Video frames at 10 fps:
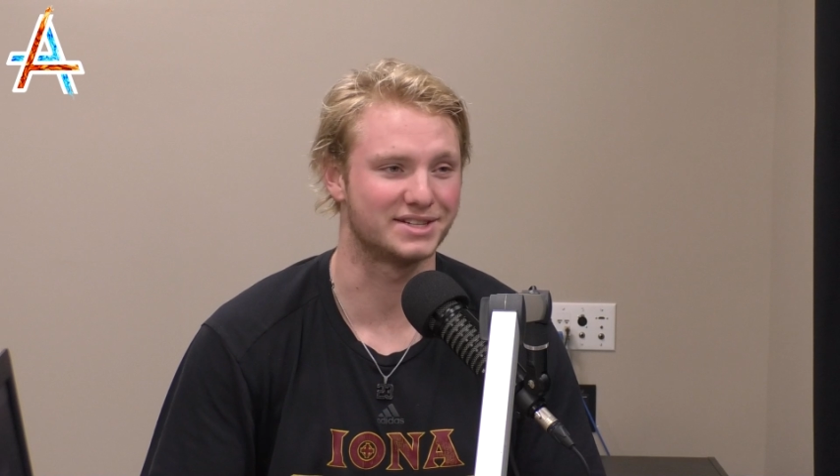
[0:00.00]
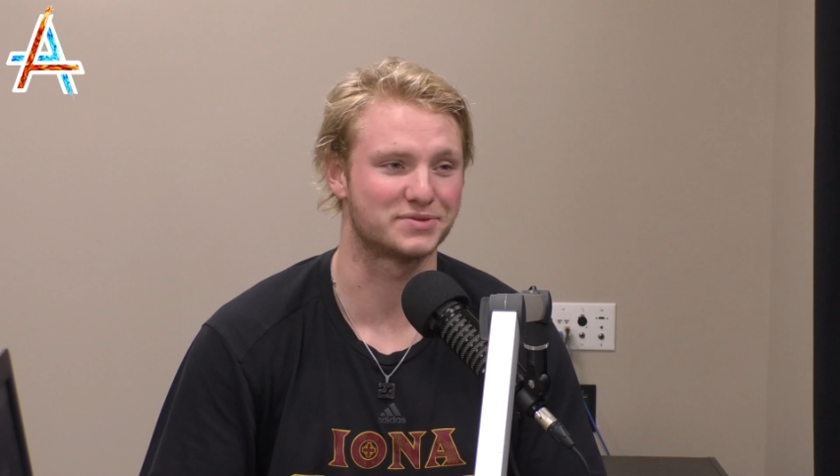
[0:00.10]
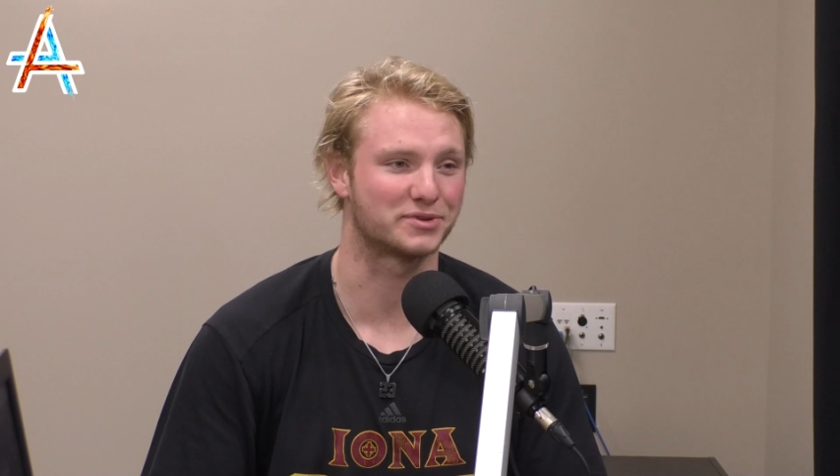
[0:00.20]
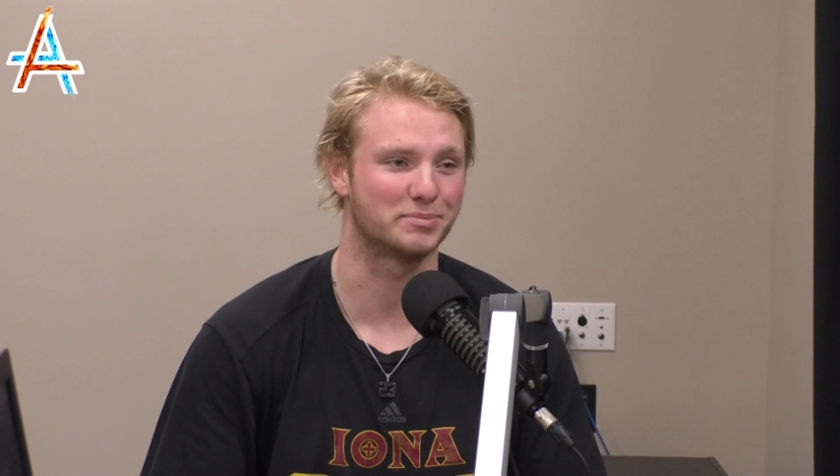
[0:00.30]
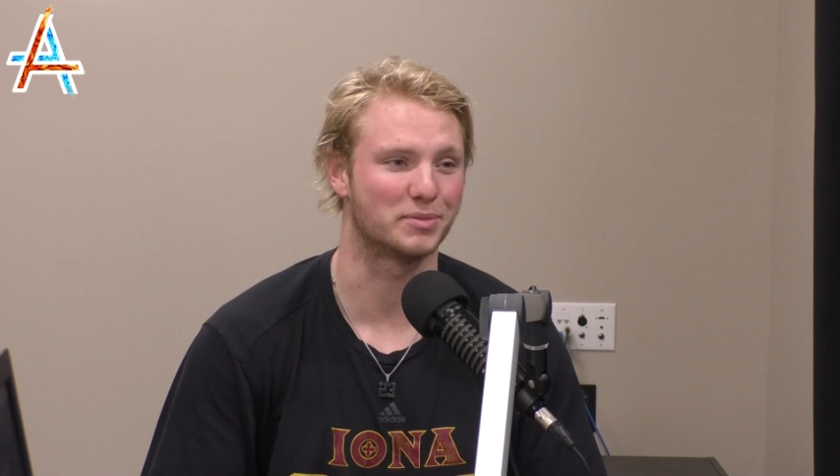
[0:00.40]

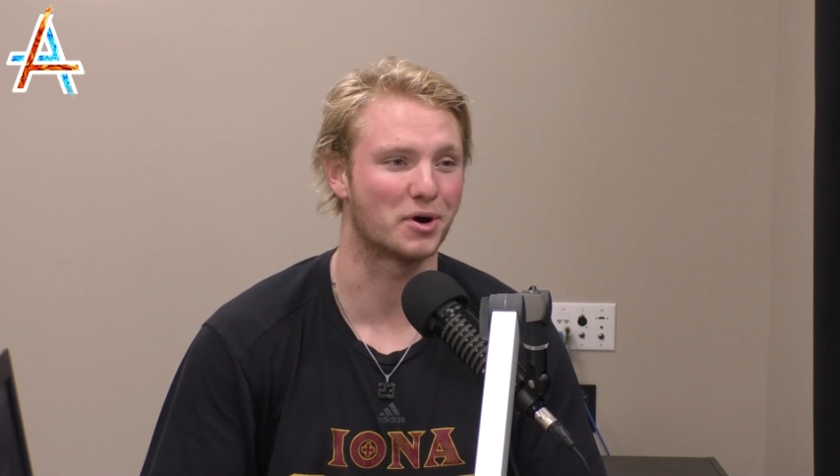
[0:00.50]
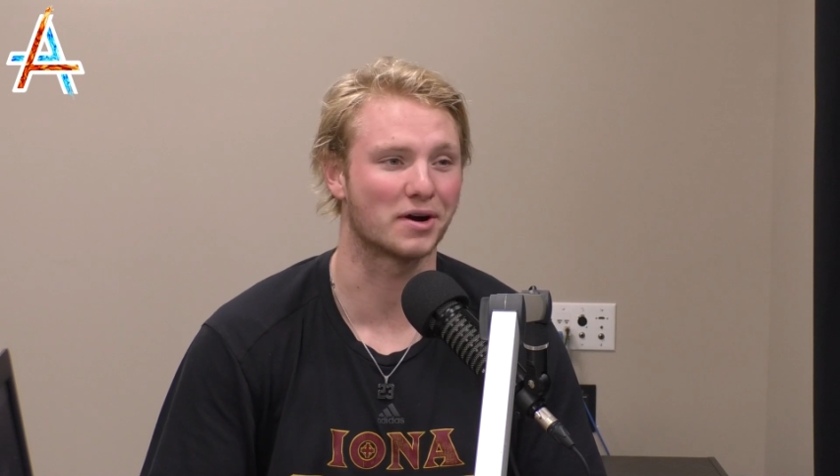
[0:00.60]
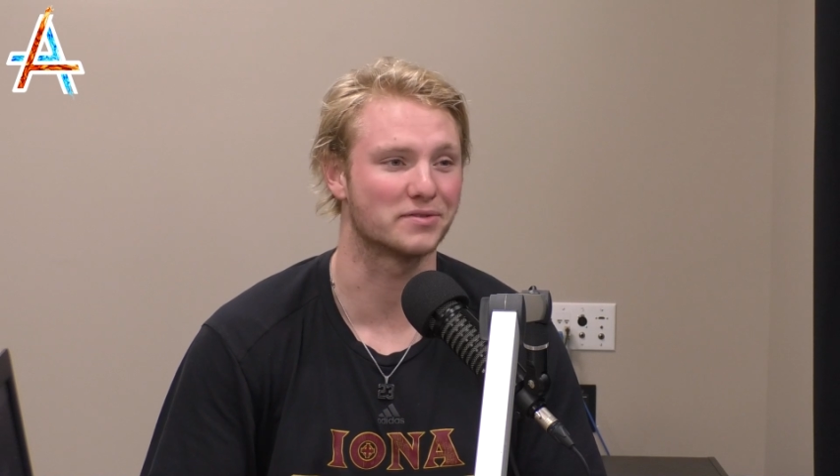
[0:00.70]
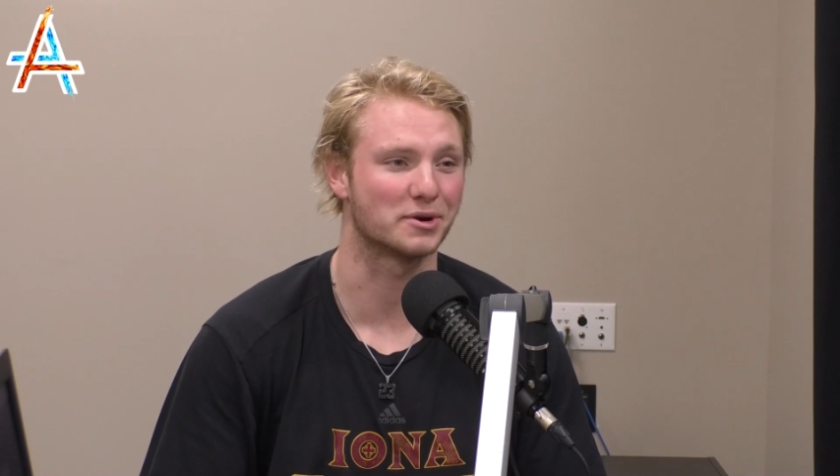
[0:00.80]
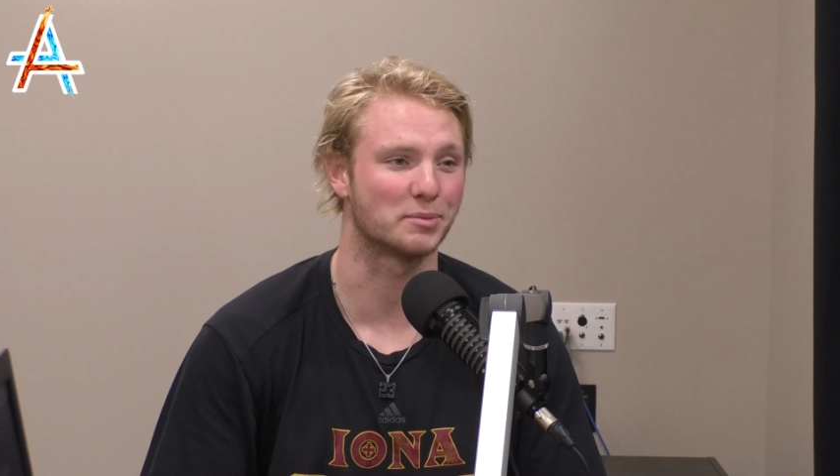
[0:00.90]
from
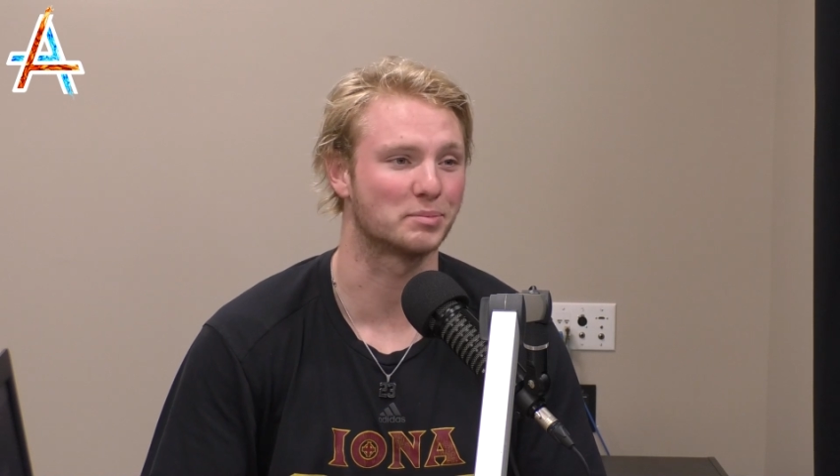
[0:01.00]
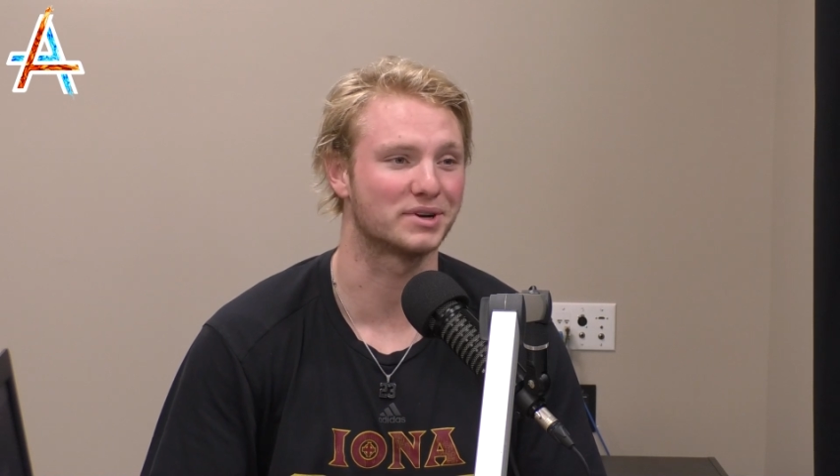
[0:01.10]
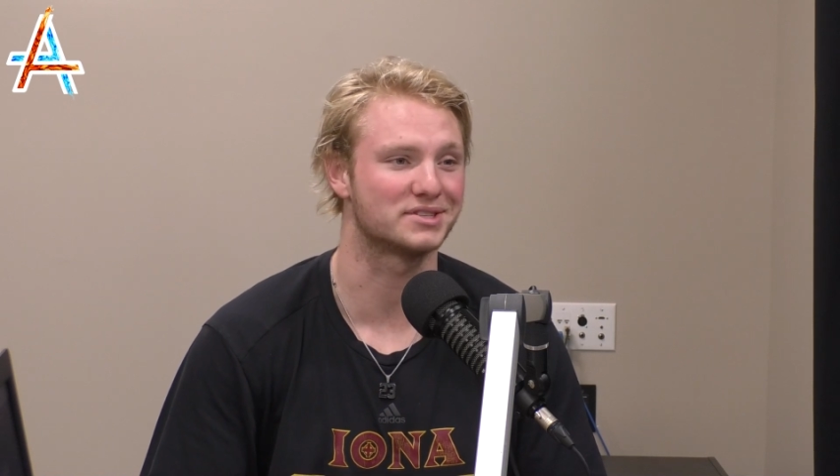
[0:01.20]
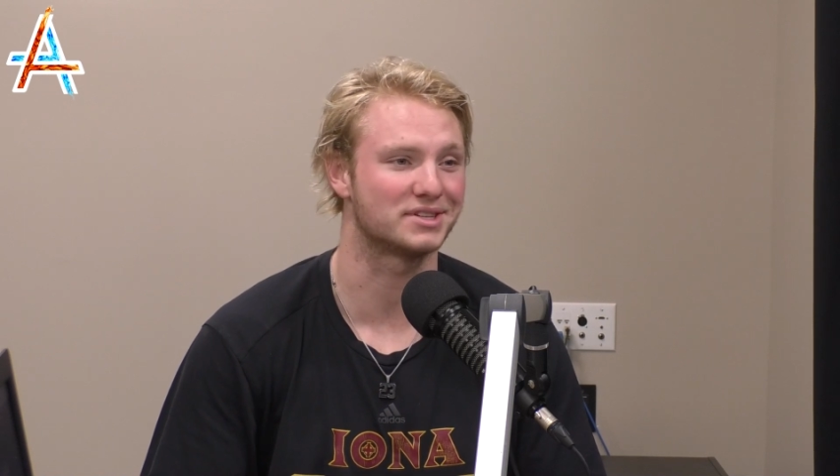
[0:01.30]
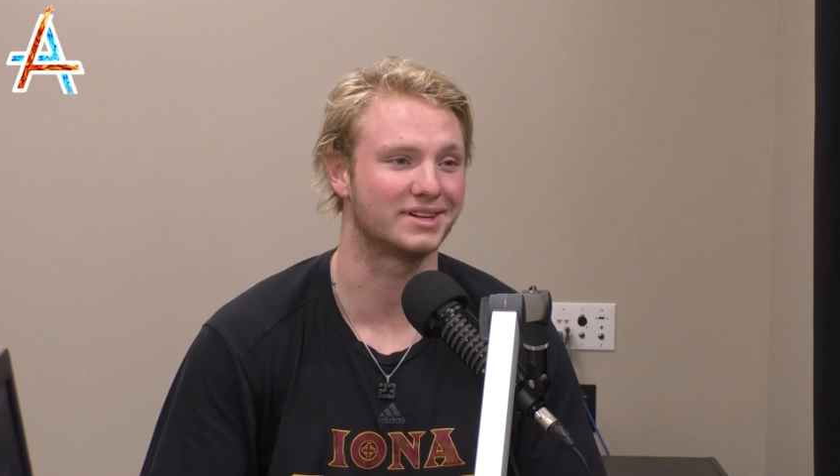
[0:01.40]
Harvard and
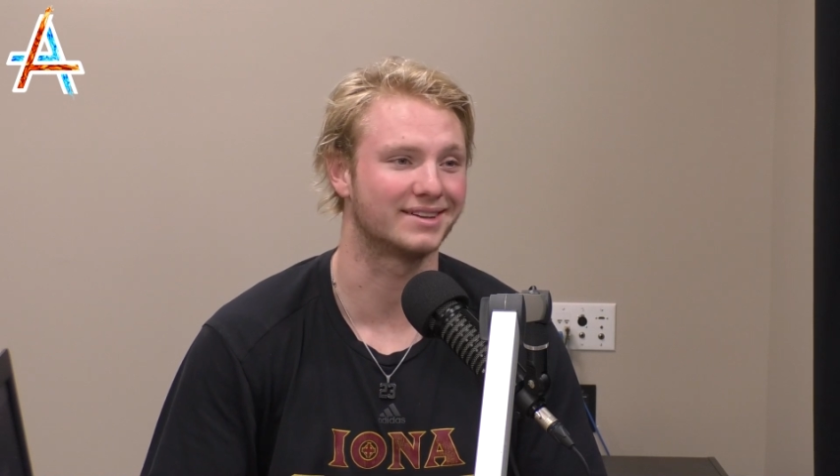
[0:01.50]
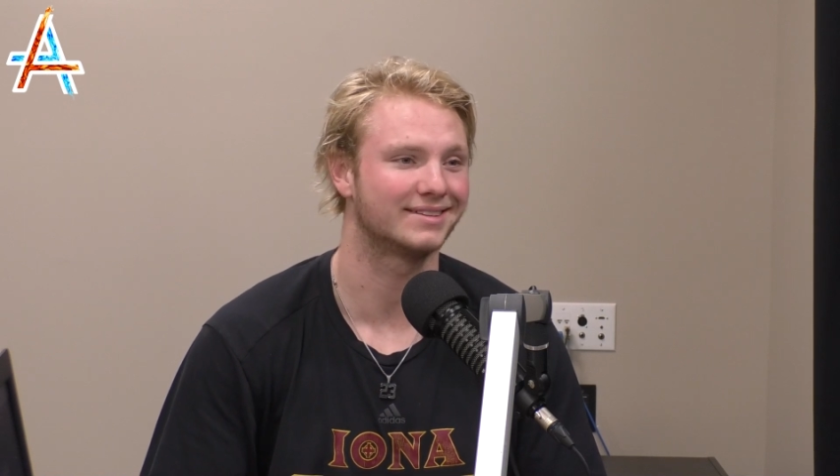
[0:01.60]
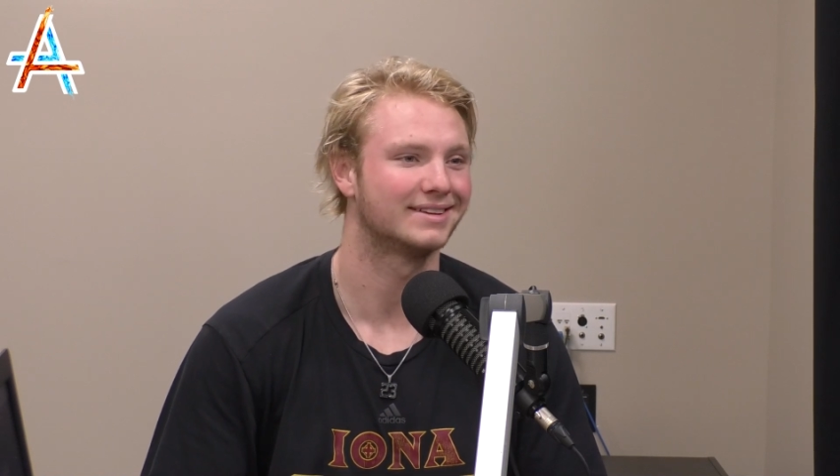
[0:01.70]
Princeton